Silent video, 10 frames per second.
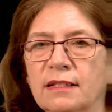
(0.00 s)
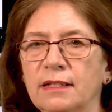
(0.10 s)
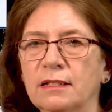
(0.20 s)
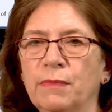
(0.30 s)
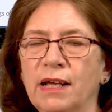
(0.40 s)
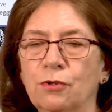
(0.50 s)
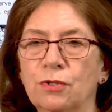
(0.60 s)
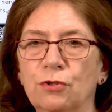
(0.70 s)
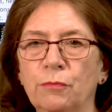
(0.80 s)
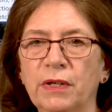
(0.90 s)
this
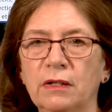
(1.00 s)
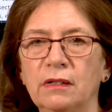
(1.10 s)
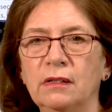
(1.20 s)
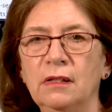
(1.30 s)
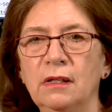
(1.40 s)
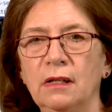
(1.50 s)
microscopical